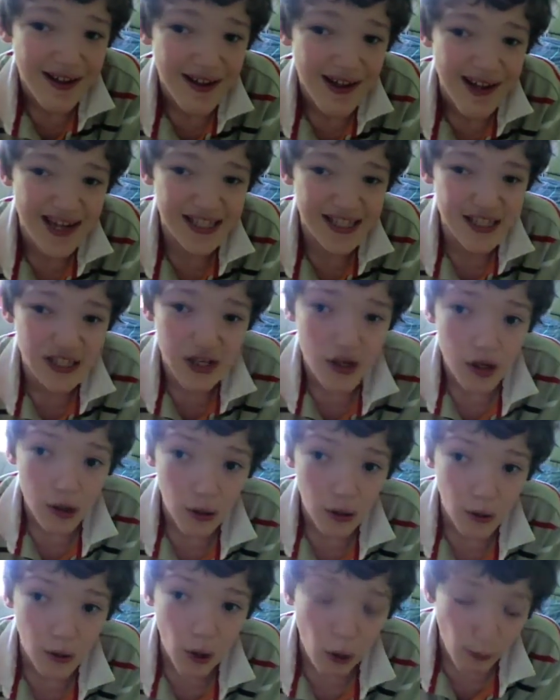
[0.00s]
is
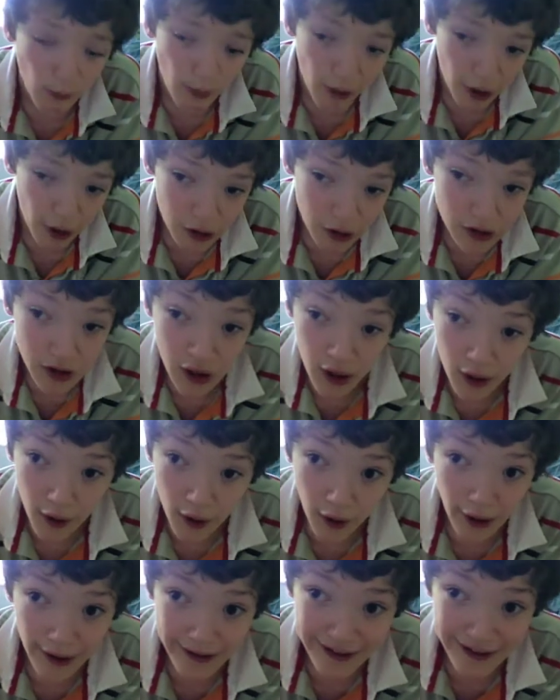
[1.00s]
not because
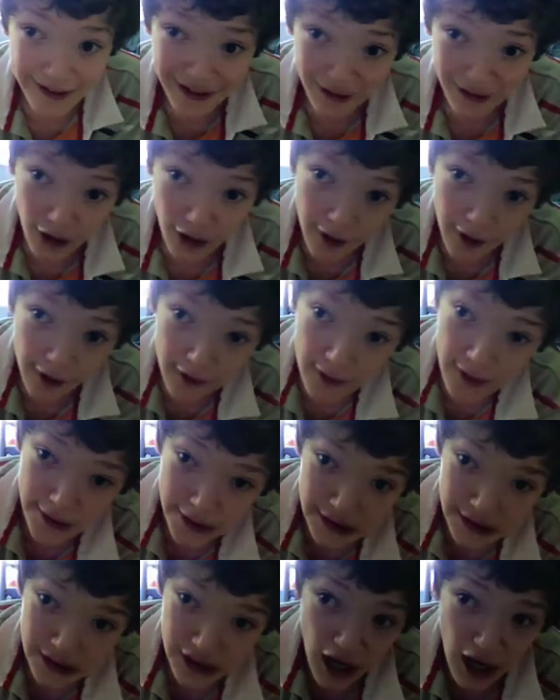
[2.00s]
I didn't like the
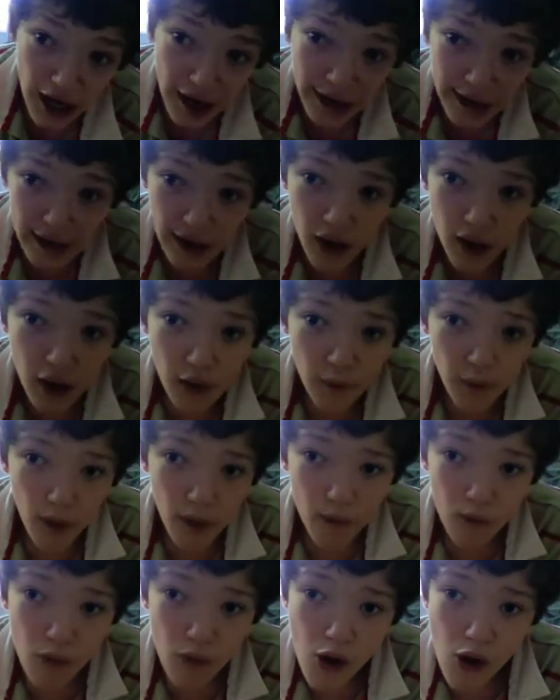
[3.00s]
design,
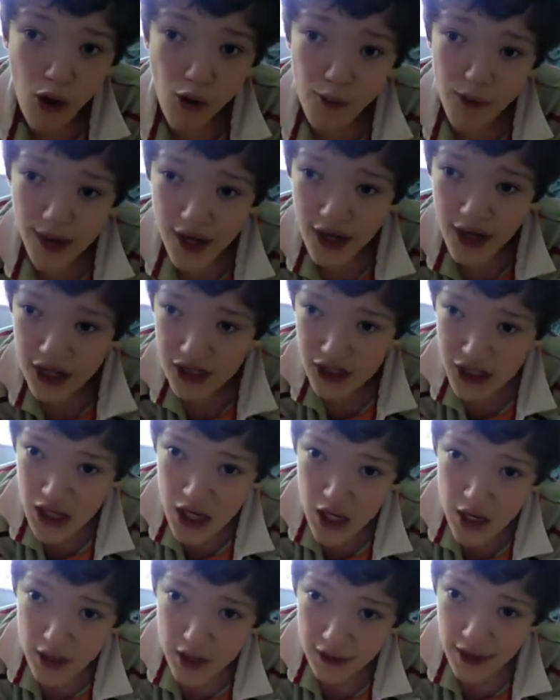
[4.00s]
but more because
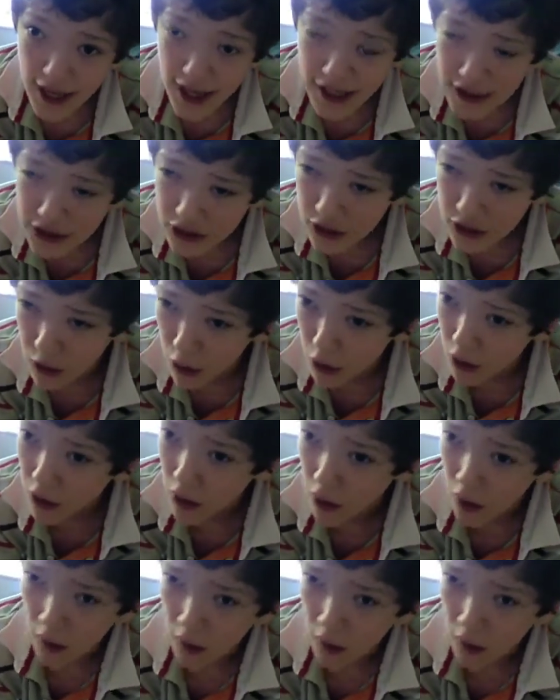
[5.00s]
that's not